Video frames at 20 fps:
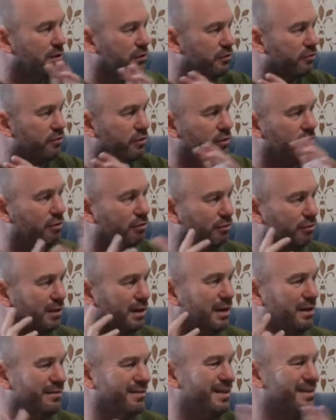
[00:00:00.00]
industry are all
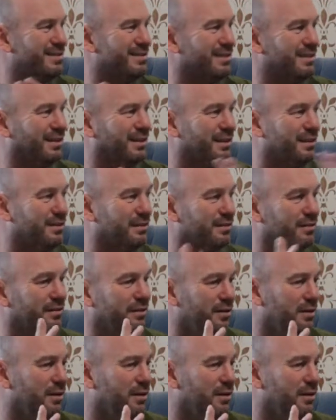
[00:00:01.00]
kind of interlinked.